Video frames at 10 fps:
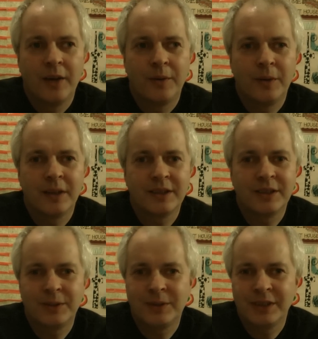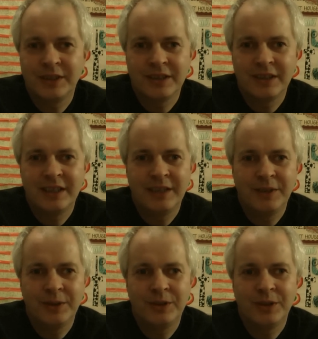while I don't want you to leave
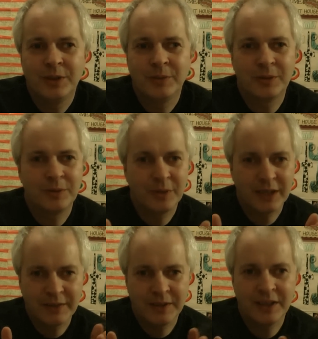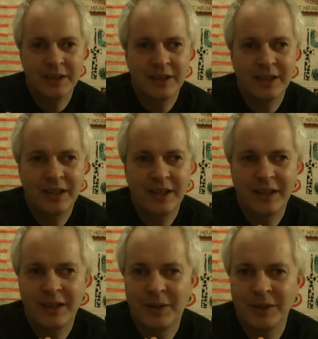YouTube, whatever you
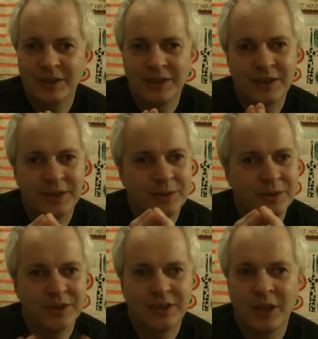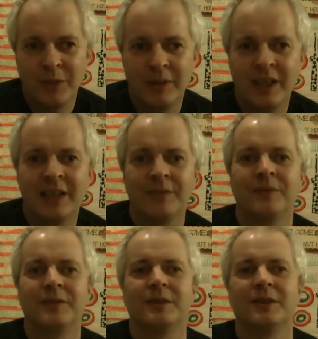go on to do, just hope you
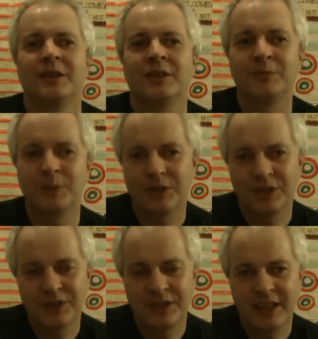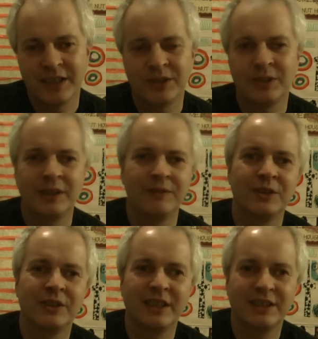have as much success or even
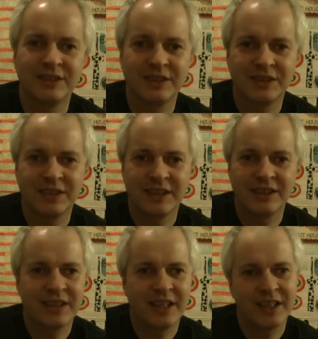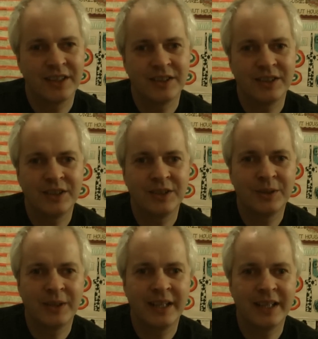greater success there than you do
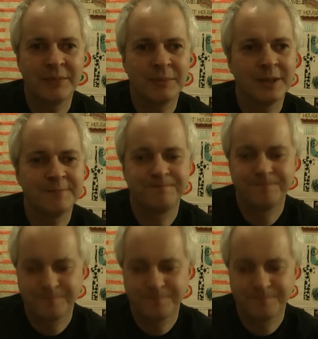here. But